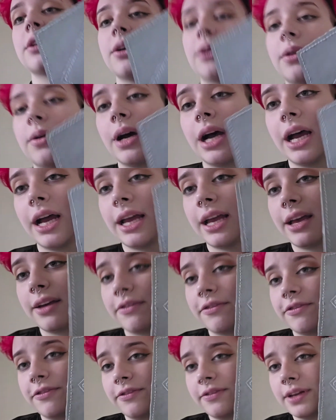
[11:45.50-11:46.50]
So I
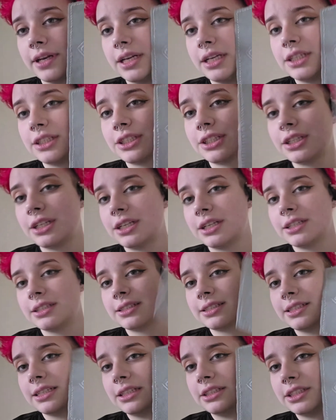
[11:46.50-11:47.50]
have finished
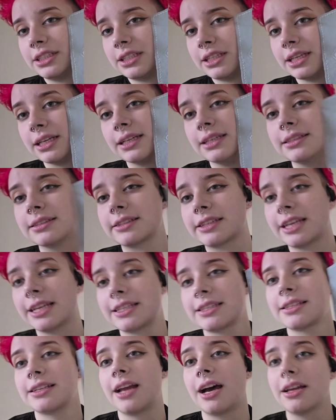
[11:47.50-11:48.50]
stitching these.
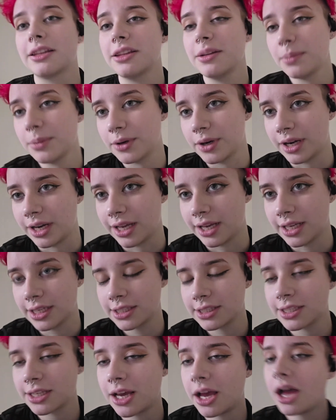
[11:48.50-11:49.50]
It's not the
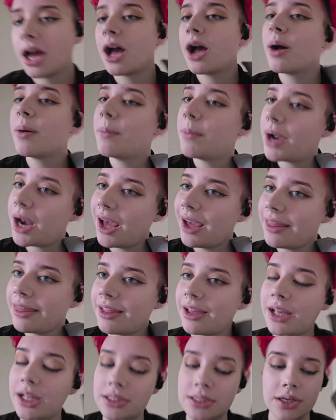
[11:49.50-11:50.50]
prettiest, but I
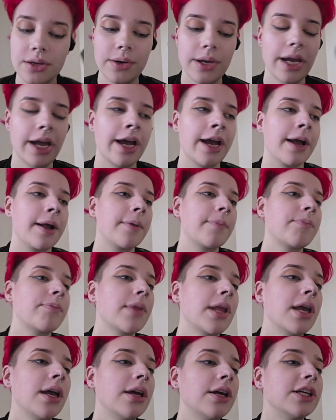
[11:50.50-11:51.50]
think it's okay.
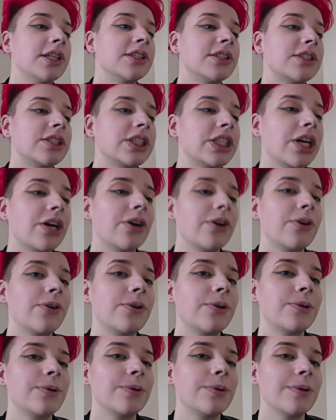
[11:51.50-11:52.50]

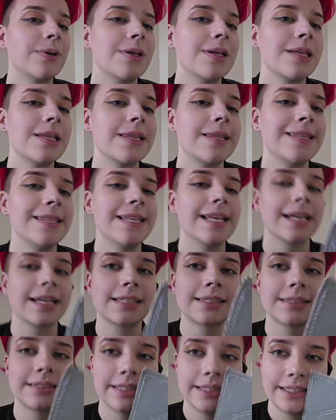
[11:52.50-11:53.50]
So
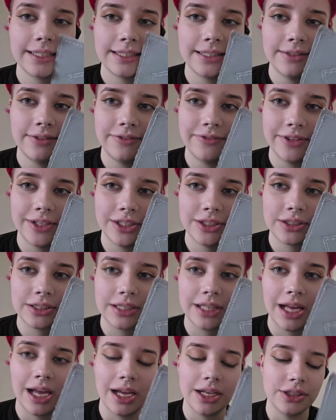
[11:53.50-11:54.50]
next I need to
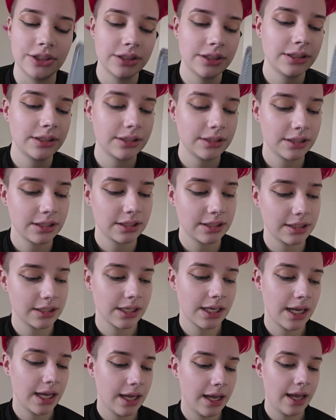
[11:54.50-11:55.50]
finish the
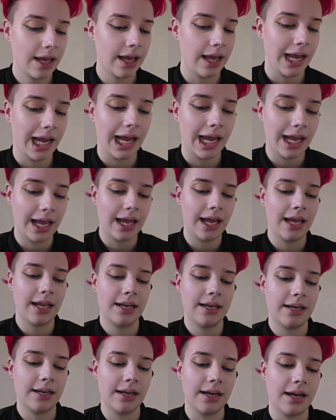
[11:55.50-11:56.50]
edges,
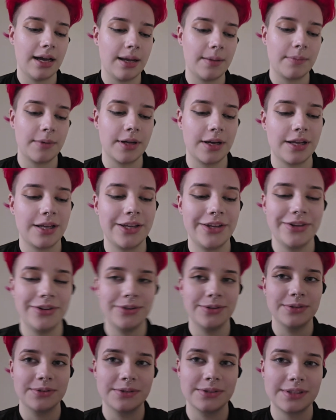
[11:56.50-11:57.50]
and I'm gonna
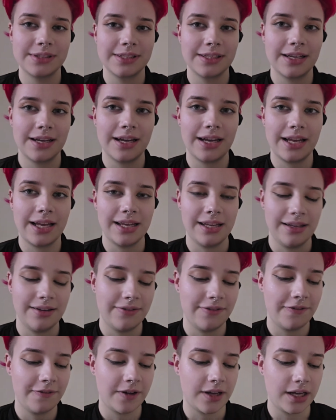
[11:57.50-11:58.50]
use
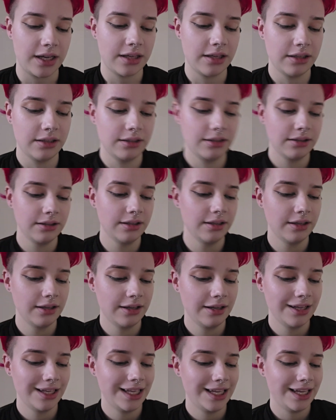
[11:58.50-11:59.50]
a file,
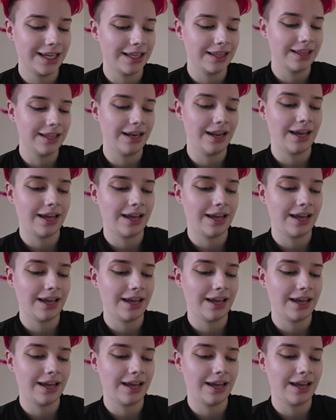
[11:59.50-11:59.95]
and